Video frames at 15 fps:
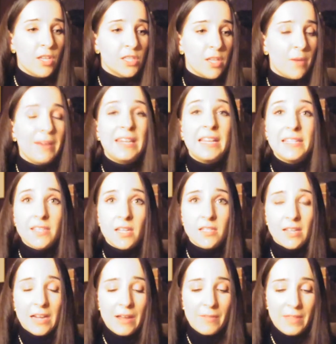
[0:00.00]
So at least I
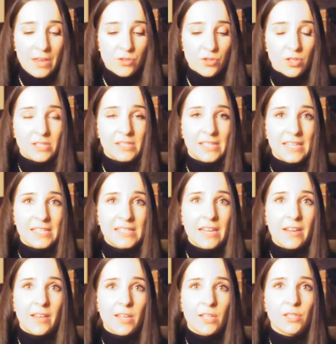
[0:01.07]
dug out the entrances
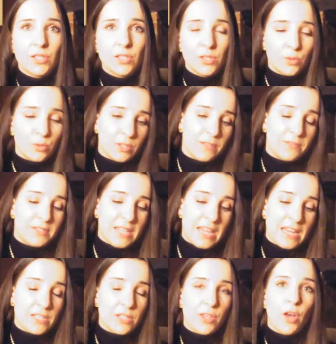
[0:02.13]
and I could sort of see
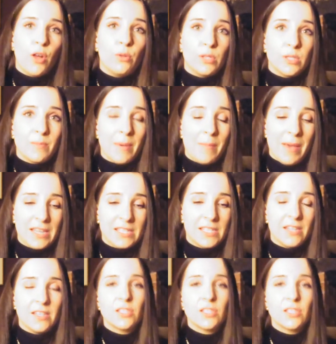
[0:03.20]
into the holes a bit better.